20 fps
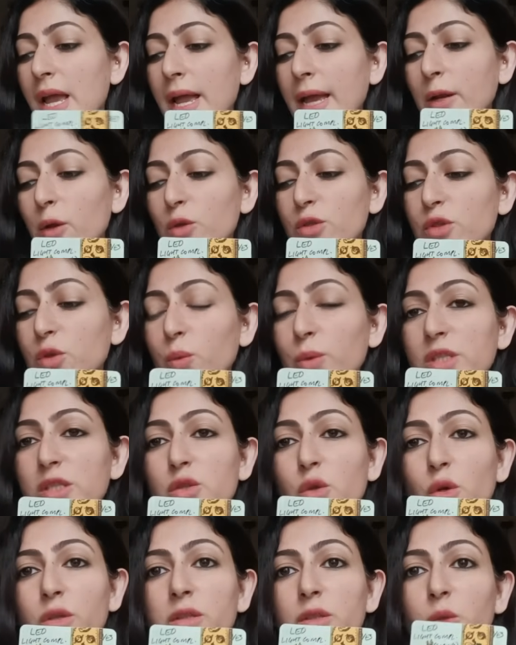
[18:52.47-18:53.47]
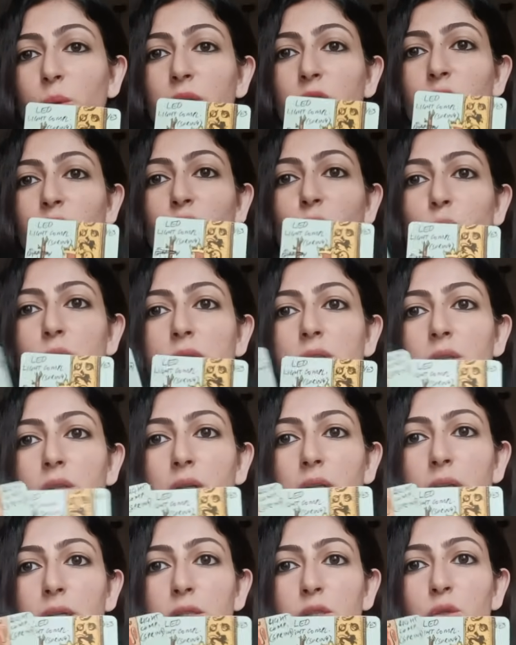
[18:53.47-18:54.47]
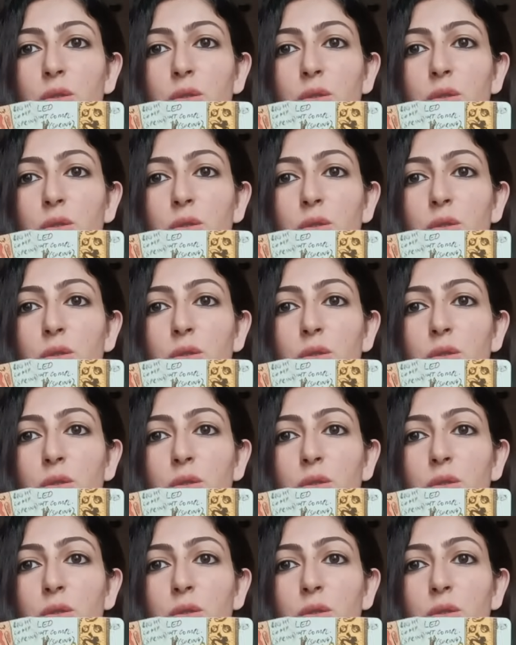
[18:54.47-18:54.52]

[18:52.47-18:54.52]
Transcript: And also, we saw the Queen of Wands earlier.